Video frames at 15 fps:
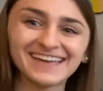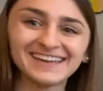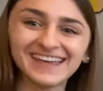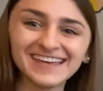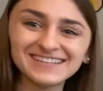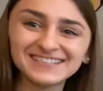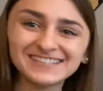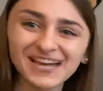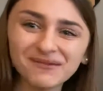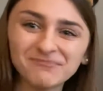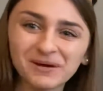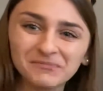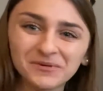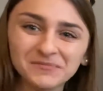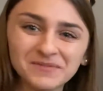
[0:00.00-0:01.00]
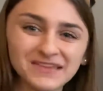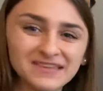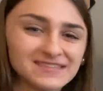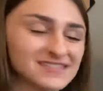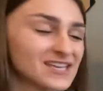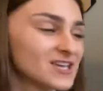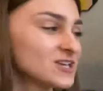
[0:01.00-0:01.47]
Nice job,
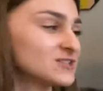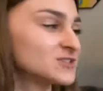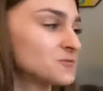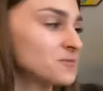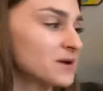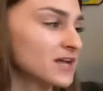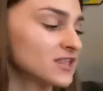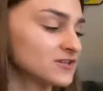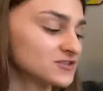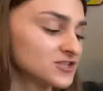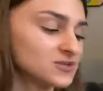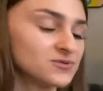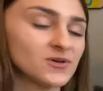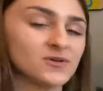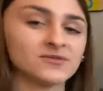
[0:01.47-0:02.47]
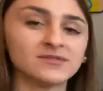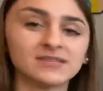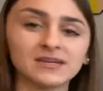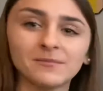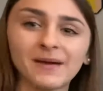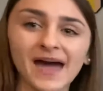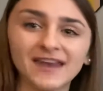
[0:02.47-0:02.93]
Bumblebees. So what colors do you notice in
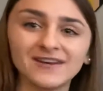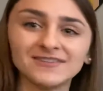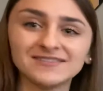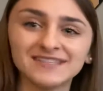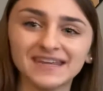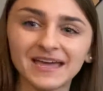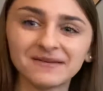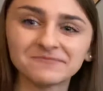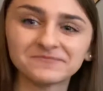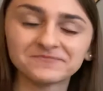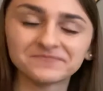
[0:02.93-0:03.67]
their pattern today?